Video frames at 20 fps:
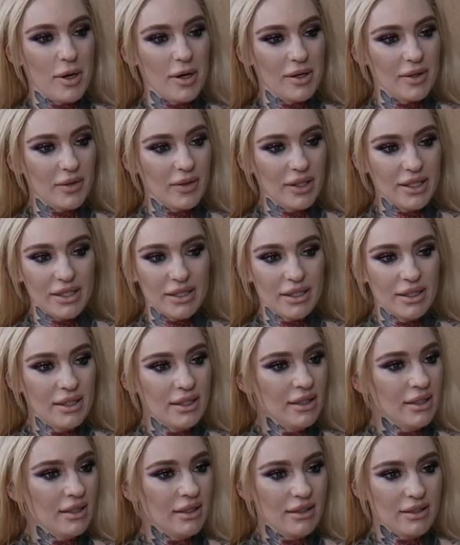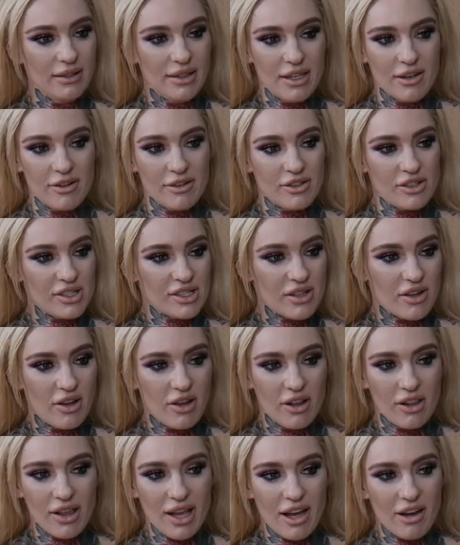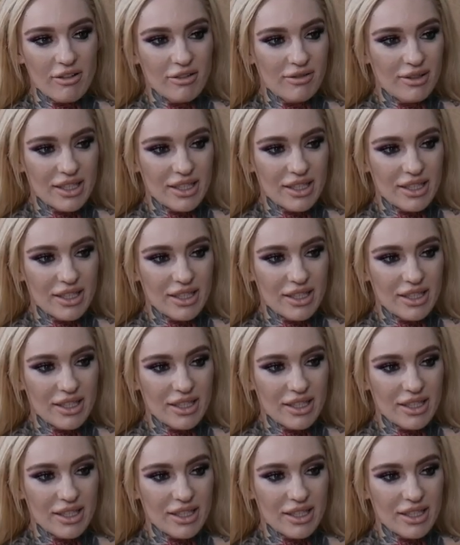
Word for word: part. Like, they're just all out.